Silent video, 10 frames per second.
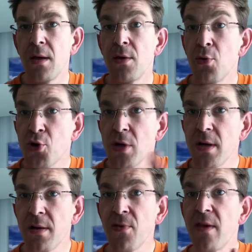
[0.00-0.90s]
Usually
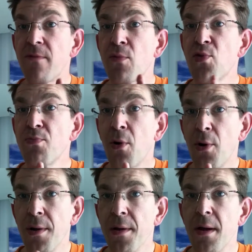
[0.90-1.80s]
it is even
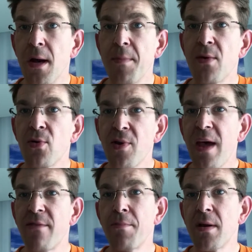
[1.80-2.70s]
smaller, because
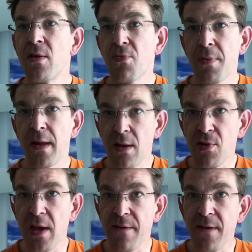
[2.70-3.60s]
everybody is playing
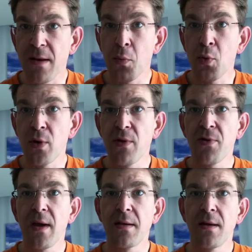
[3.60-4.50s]
safe and avoids
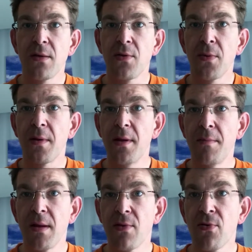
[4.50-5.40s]
getting to the
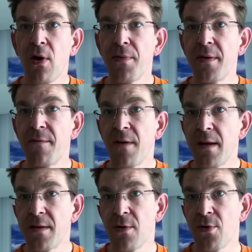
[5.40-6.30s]
limits of the
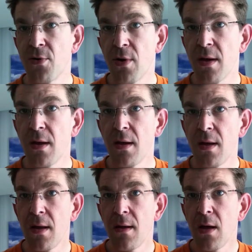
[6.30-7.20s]
defined territory.
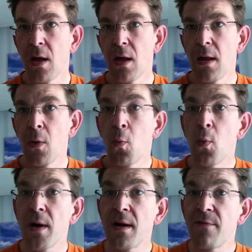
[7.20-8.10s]

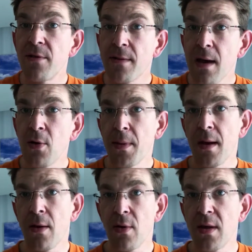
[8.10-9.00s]
One level down the
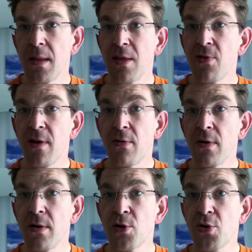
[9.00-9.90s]
hierarchy, this
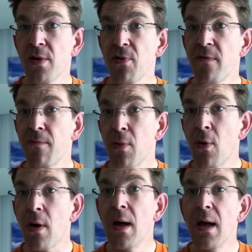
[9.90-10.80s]
area shrinks even
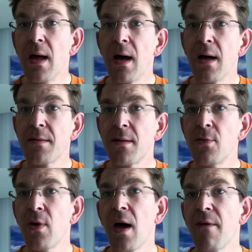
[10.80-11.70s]
more, until
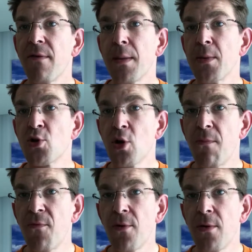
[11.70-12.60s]
you have at the
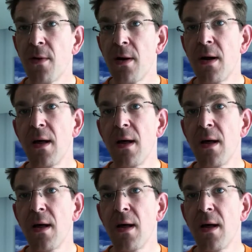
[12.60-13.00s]
shop floor